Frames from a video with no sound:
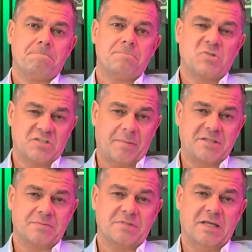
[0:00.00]
Does that make
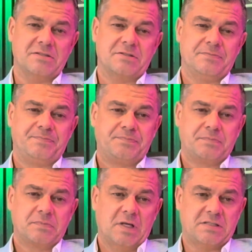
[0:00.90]
some sense?
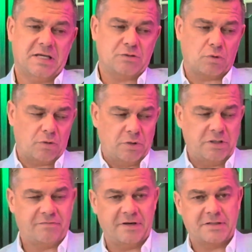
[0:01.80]
So here's what I want you
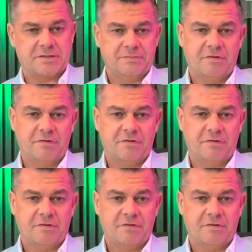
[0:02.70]
to fix.